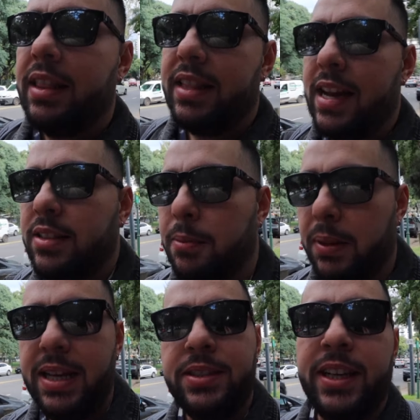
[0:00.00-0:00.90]
That's a
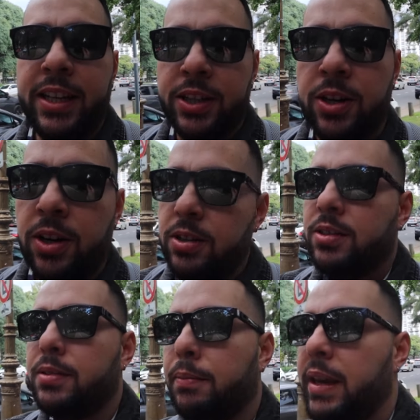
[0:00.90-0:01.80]
blessing and a
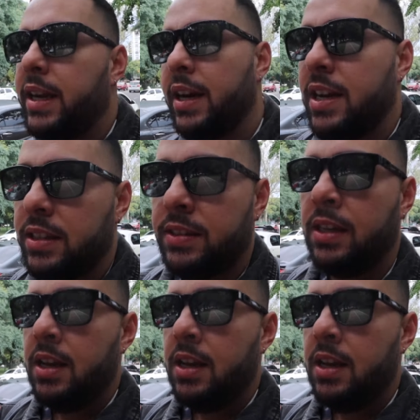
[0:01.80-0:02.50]
curse because